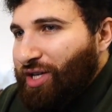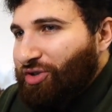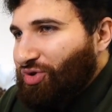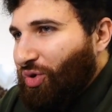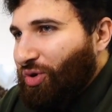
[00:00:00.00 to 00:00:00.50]

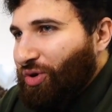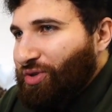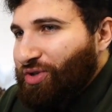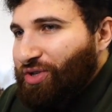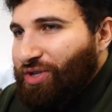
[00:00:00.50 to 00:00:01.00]

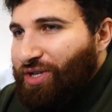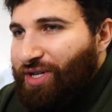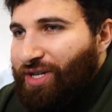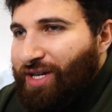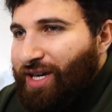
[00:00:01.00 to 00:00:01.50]
swords
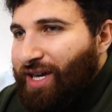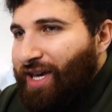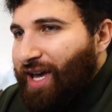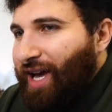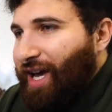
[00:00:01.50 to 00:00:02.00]

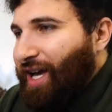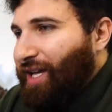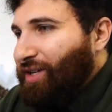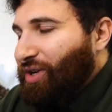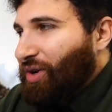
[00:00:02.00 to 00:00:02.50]
and,